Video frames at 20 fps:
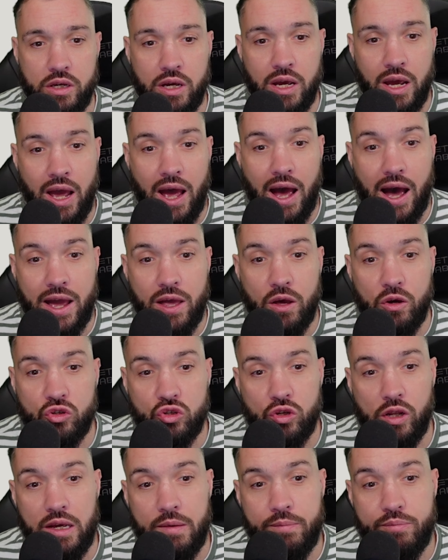I also
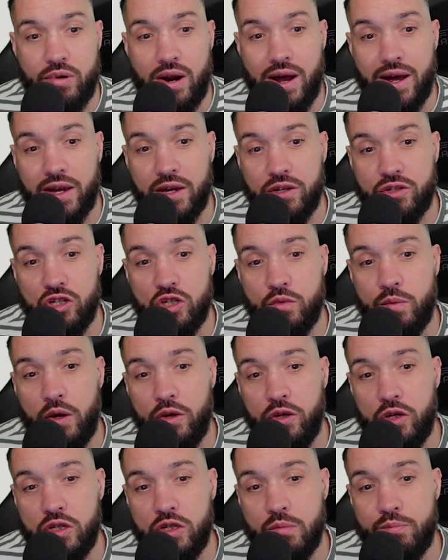like brackets as well,
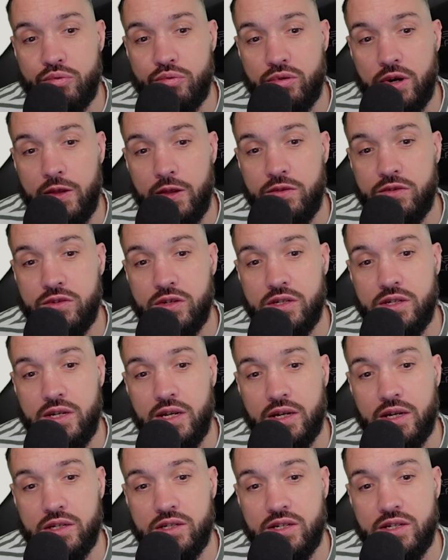using parentheses, take a
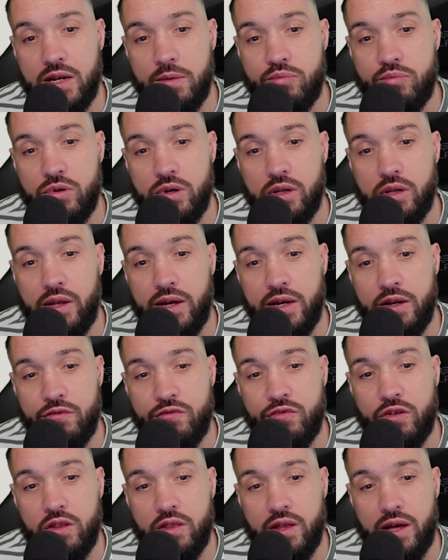separate line for
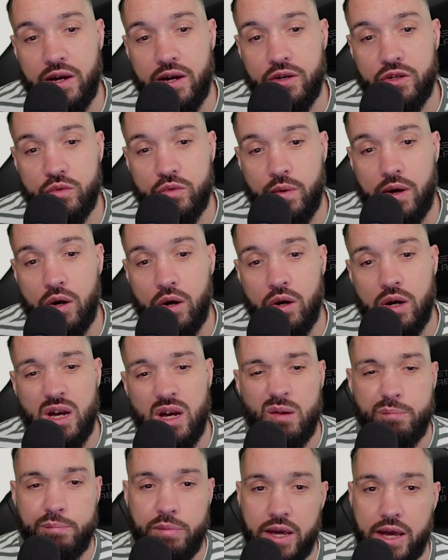that as well. But
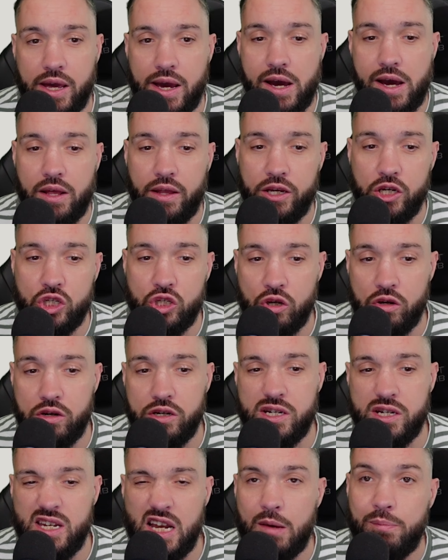yeah, I like short,
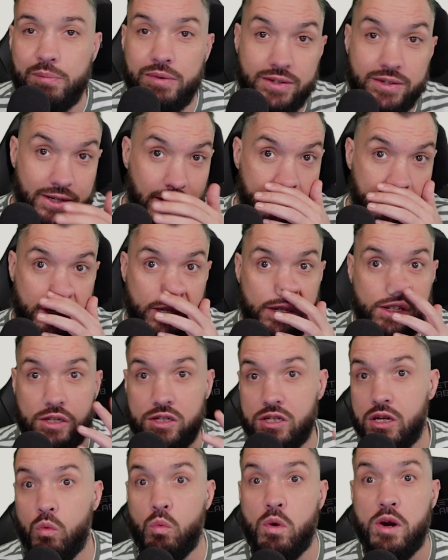snappy sentences. It
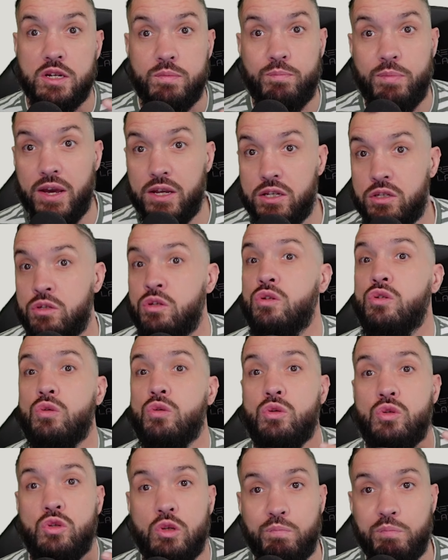works best on social
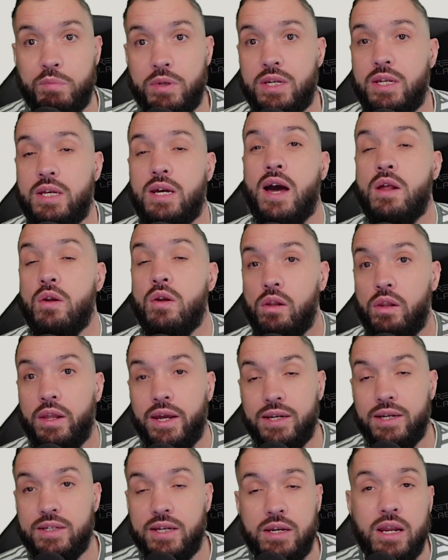media and on
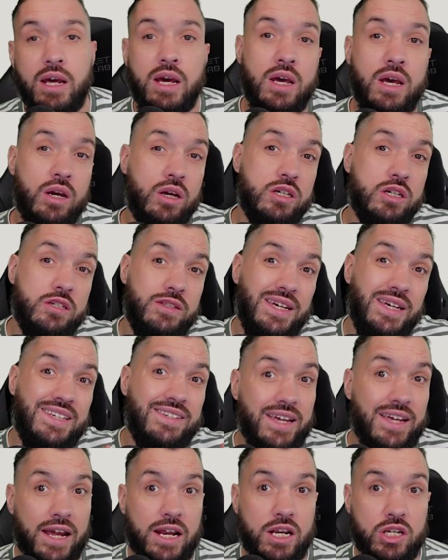LinkedIn because the
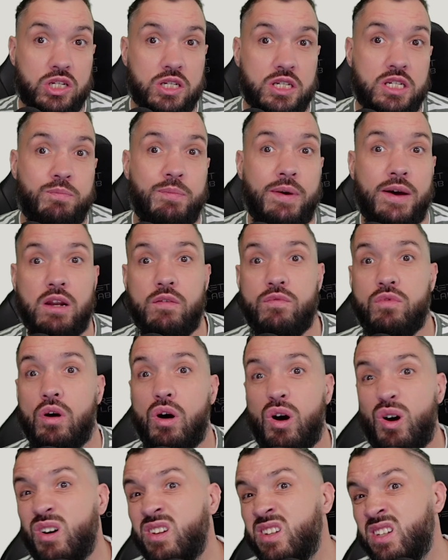attention span of the
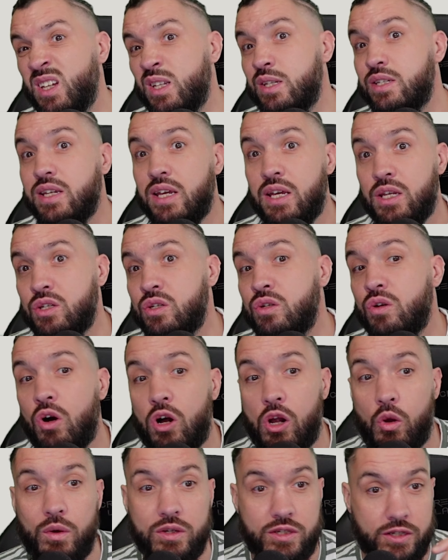audience isn't
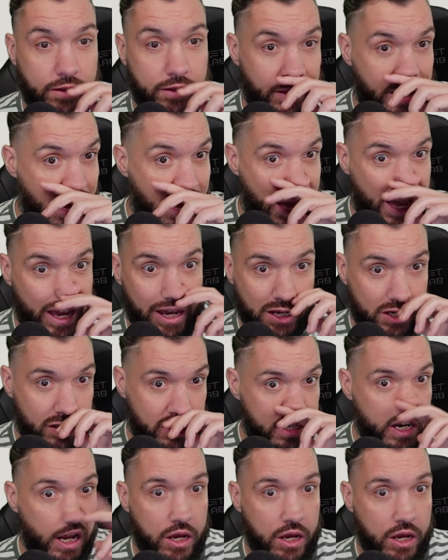always at the highest. Now,